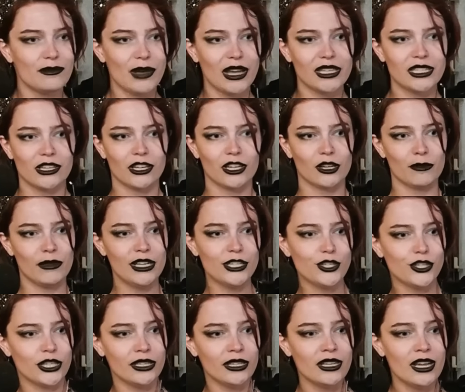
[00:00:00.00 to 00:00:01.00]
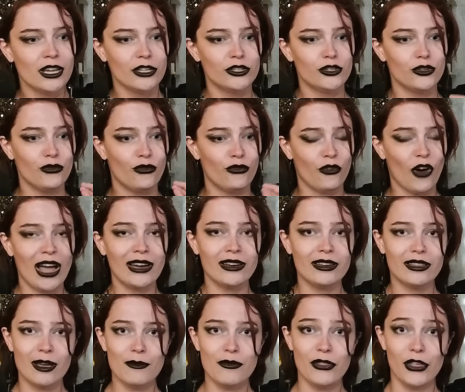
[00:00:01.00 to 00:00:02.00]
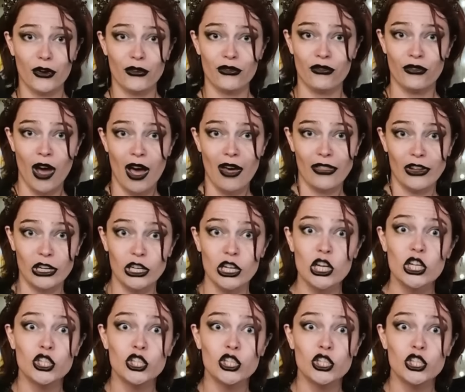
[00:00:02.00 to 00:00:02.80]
makes it her mission to find them their father.